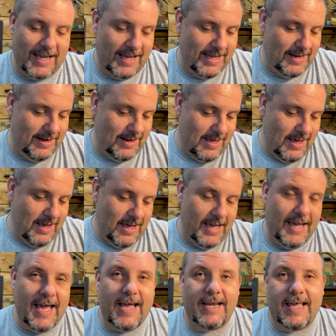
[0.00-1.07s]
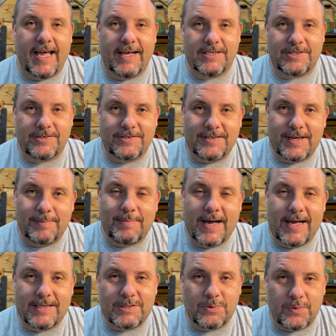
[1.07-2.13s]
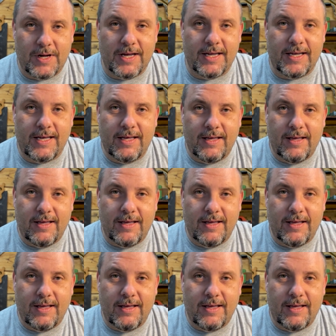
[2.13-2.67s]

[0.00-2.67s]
And he had cancer, he passed away,